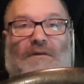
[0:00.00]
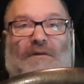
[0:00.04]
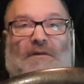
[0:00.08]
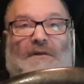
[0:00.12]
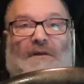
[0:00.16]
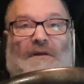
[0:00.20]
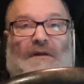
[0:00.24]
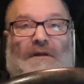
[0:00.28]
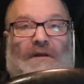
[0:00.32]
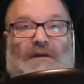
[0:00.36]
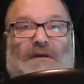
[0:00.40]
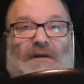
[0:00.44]

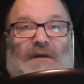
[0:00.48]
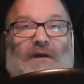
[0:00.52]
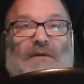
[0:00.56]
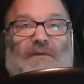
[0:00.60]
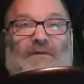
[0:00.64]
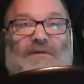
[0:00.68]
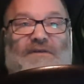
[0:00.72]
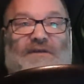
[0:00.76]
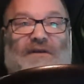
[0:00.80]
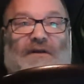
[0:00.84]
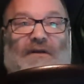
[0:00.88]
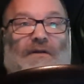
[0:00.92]
And I
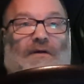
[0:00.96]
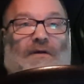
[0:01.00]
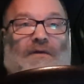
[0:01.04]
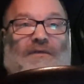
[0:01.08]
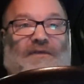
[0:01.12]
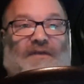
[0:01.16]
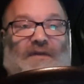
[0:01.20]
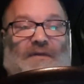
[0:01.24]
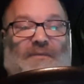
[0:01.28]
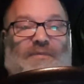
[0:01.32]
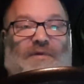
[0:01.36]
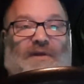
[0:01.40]
was all over
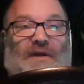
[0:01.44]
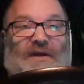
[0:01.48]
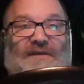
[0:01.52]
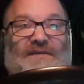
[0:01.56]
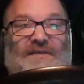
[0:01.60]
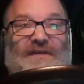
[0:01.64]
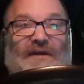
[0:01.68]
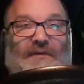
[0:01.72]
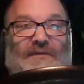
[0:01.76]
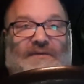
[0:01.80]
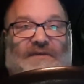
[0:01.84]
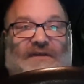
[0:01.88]
the
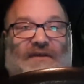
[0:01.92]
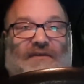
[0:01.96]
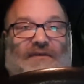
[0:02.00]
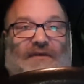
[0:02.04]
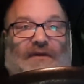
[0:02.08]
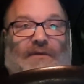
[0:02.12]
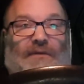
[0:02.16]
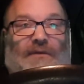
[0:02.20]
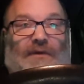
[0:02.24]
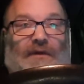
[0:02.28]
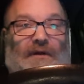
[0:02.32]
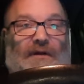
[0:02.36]
place. I was
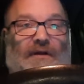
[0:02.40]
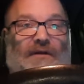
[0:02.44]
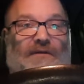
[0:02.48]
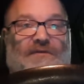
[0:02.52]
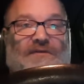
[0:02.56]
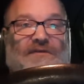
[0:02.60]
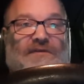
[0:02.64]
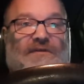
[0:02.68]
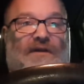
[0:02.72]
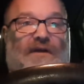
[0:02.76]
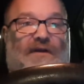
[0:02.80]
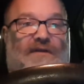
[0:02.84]
everywhere. I
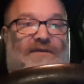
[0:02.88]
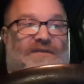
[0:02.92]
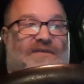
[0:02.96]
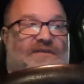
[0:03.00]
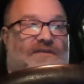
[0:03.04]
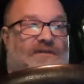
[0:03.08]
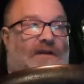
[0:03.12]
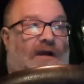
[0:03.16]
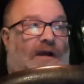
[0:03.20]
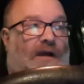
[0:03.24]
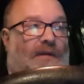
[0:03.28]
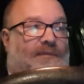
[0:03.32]
was
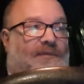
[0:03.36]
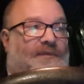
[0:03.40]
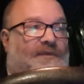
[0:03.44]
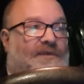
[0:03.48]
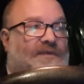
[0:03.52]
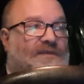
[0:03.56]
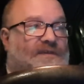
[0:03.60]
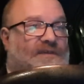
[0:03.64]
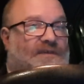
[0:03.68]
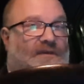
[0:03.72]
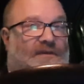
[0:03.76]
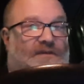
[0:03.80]
non-stop for
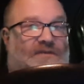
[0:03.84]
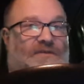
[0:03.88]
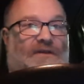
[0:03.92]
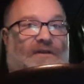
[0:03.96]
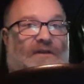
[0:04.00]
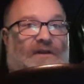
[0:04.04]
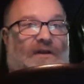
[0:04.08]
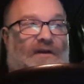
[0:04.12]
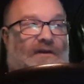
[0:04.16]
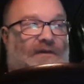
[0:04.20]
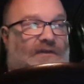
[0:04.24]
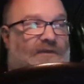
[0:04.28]
such a
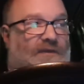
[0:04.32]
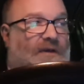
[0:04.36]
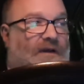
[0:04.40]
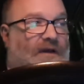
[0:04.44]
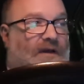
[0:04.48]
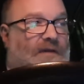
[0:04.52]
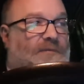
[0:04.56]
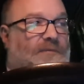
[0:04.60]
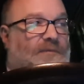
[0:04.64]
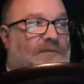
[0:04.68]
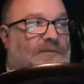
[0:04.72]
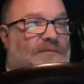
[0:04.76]
long
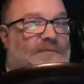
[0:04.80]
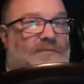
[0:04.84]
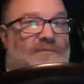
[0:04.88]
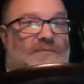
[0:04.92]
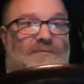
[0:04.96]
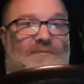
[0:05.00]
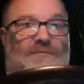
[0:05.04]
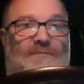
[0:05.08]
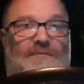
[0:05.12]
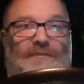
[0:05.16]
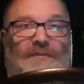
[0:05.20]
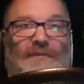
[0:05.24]
time.
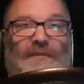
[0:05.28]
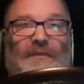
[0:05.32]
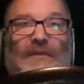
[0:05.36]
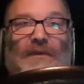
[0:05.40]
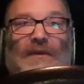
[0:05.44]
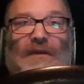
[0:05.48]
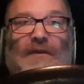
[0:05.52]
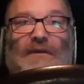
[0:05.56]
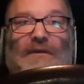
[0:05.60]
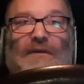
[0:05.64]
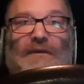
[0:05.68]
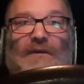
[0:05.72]

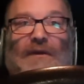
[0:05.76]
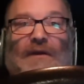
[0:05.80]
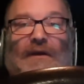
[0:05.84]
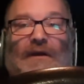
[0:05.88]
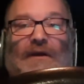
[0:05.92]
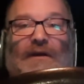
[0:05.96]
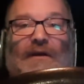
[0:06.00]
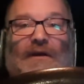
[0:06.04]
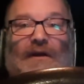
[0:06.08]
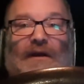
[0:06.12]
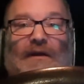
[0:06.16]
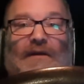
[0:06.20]

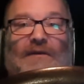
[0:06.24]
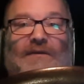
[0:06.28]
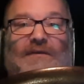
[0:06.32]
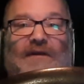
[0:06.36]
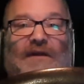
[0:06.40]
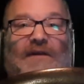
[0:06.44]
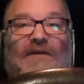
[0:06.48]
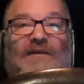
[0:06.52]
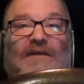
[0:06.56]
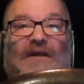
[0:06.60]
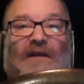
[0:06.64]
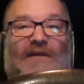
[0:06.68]
I
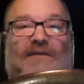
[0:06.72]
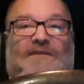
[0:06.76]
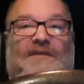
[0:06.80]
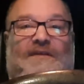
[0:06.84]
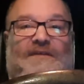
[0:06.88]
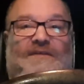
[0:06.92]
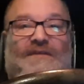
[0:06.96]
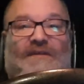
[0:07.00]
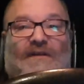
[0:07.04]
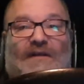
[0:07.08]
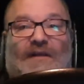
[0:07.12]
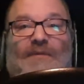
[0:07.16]
did get to
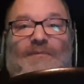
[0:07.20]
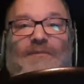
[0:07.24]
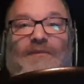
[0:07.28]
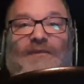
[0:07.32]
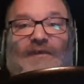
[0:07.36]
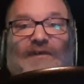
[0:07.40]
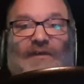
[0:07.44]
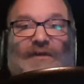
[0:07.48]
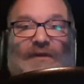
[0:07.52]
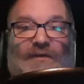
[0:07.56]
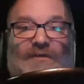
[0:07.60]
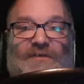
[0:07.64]
sleep
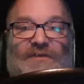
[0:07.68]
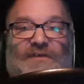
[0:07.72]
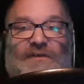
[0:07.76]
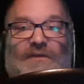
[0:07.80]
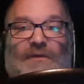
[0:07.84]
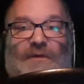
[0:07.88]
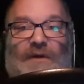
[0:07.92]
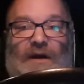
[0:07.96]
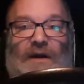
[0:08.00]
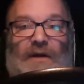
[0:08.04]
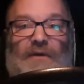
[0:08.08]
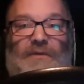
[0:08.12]
for those
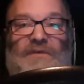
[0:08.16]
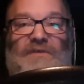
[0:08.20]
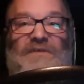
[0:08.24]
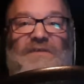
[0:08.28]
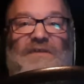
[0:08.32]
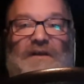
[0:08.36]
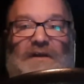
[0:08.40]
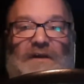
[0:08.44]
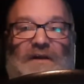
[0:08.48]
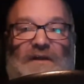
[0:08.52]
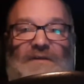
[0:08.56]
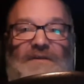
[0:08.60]
2 hours
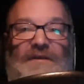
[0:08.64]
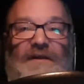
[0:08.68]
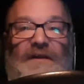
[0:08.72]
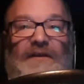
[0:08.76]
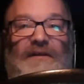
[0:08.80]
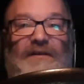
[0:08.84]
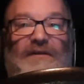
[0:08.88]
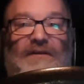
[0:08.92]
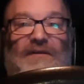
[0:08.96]
that I did